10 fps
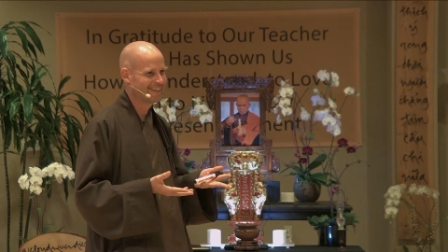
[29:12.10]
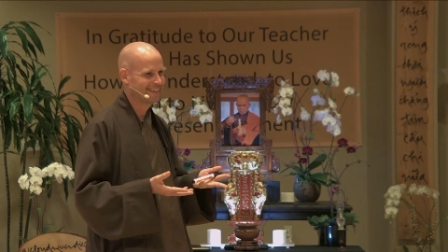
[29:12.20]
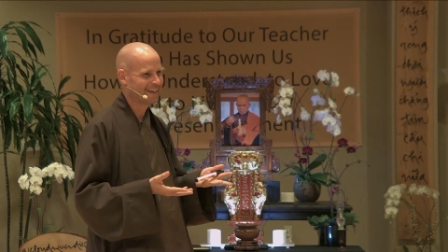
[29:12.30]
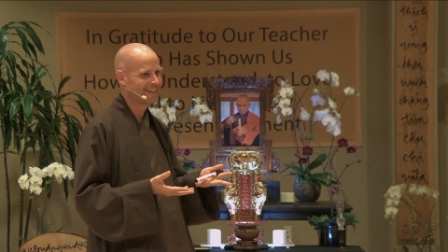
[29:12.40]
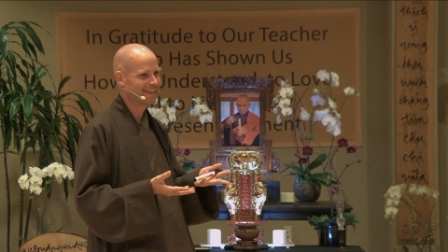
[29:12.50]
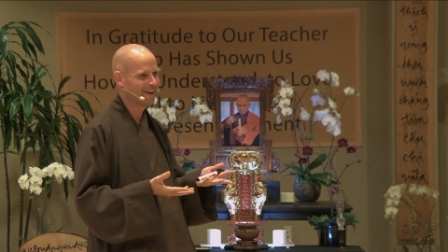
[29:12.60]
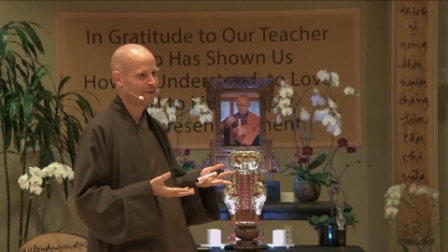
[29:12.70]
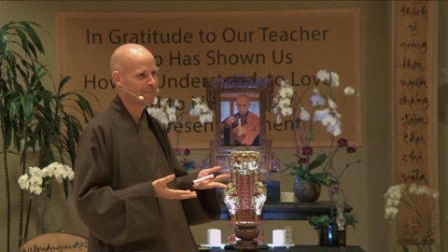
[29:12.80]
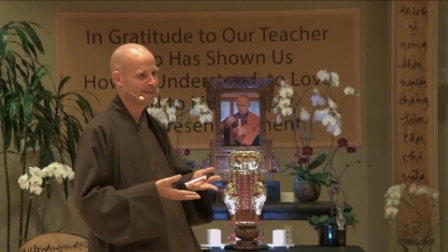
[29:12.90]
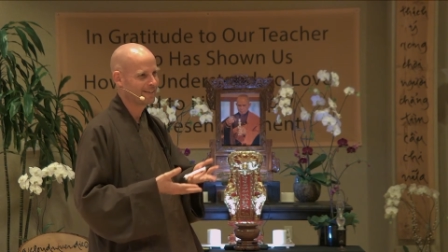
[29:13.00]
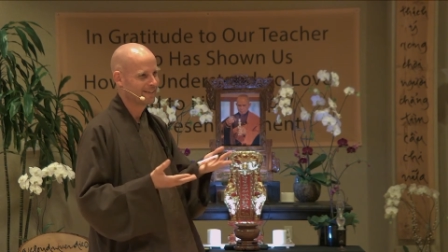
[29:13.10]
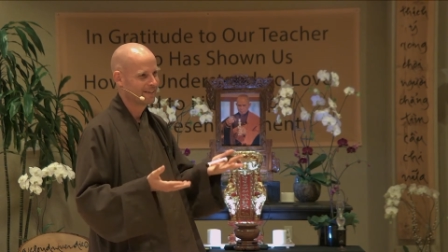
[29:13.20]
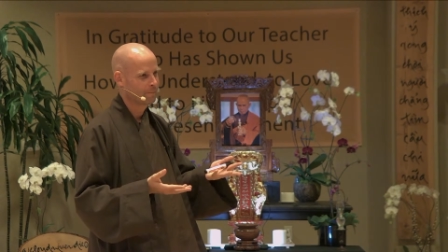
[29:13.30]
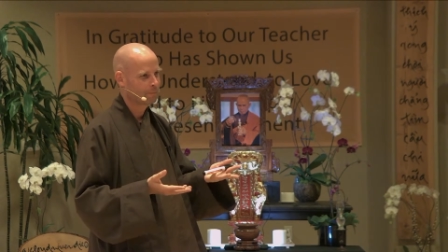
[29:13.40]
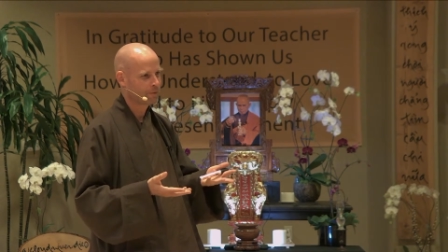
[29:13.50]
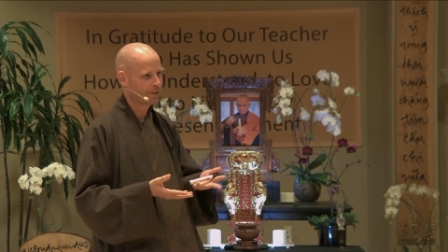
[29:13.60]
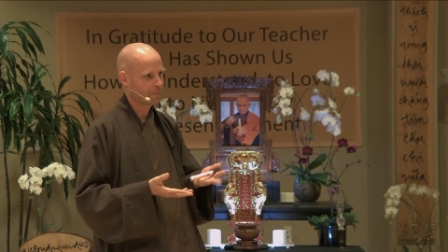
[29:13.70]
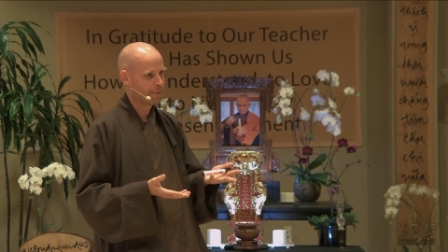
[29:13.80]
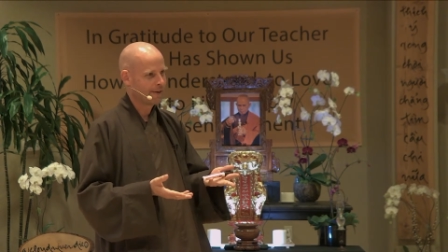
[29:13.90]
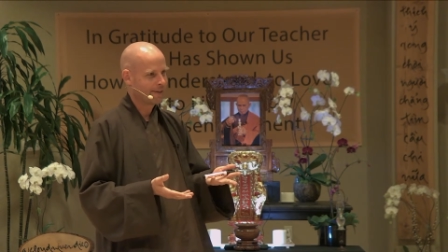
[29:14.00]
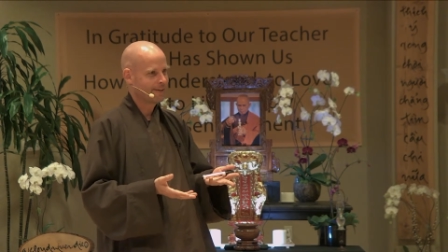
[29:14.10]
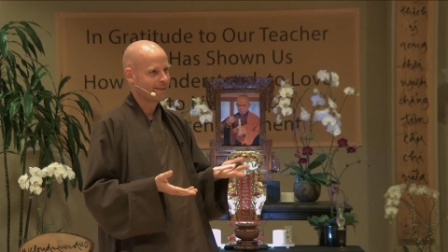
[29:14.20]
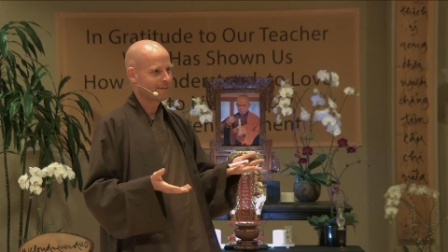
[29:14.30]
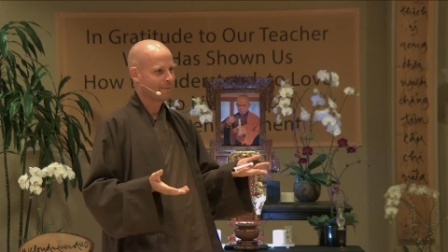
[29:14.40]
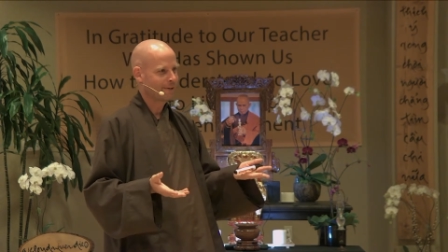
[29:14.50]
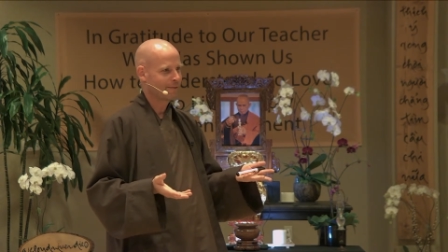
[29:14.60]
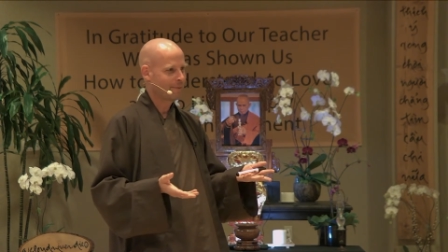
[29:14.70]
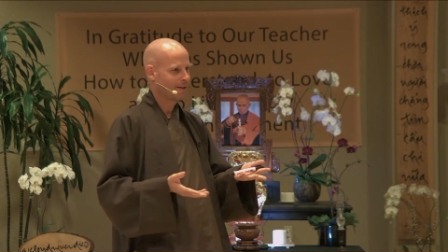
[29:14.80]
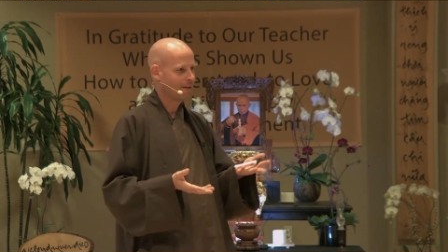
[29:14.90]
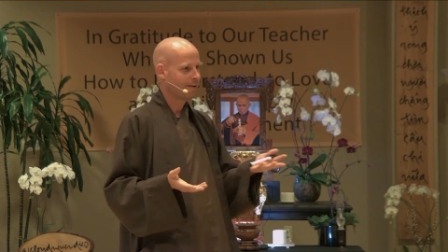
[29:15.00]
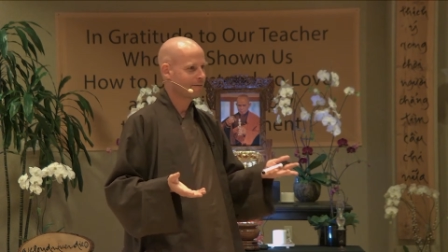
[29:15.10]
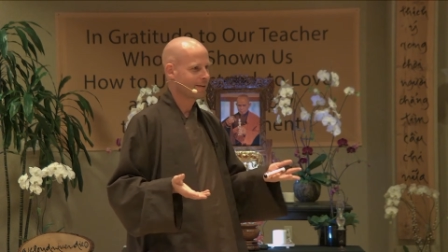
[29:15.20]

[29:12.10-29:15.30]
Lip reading: Anyhow, I mean, it's a pity that somebody spent a lot of